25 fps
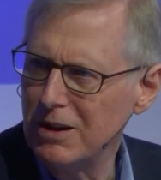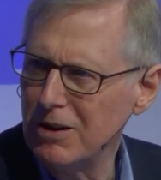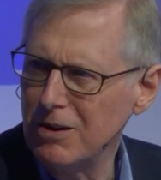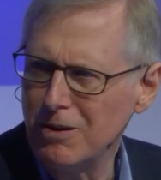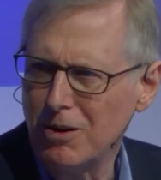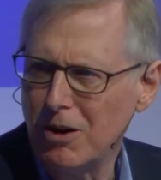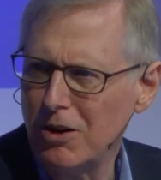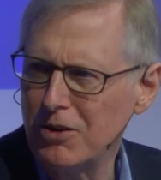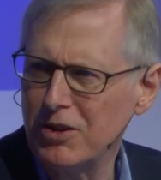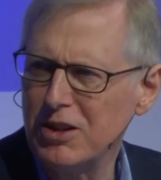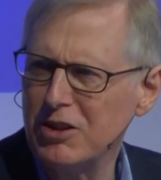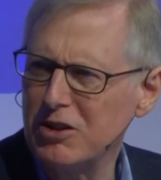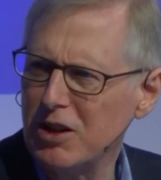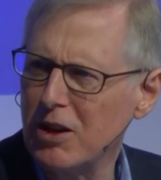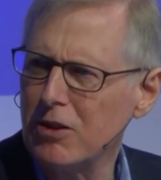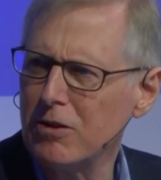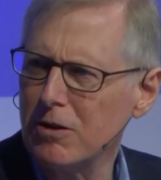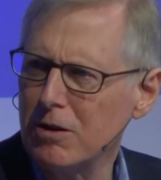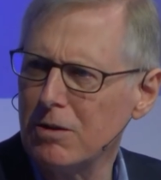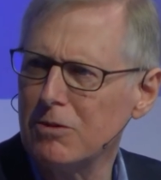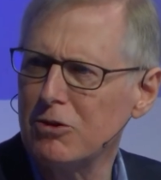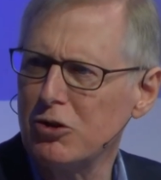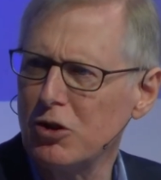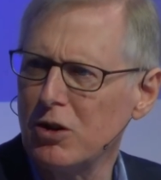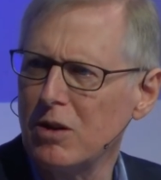all these
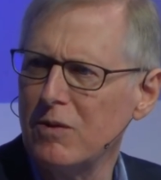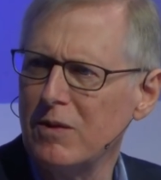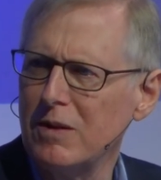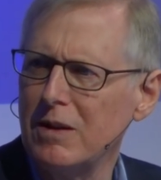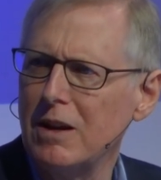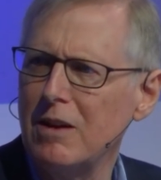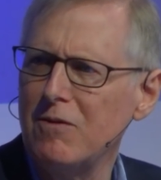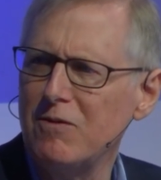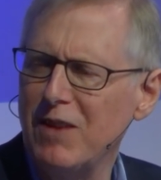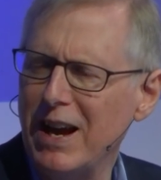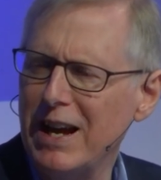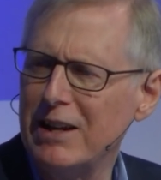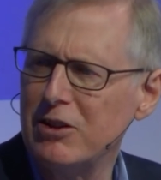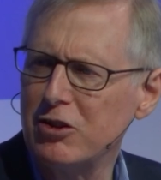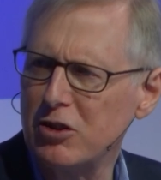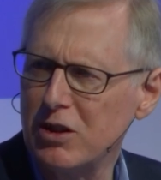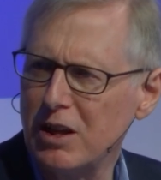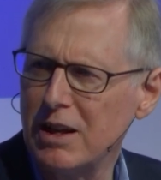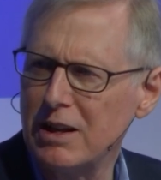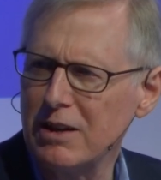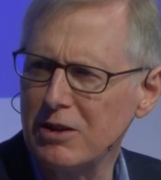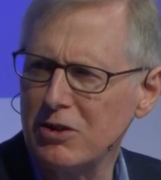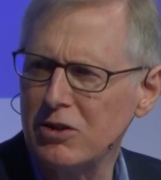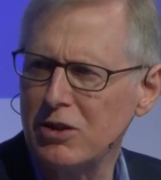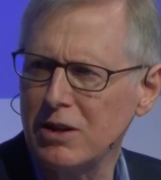other sort of advanced
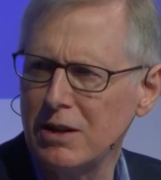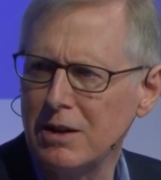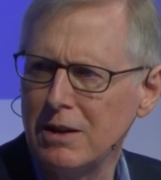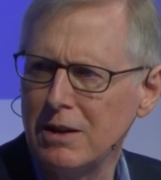things.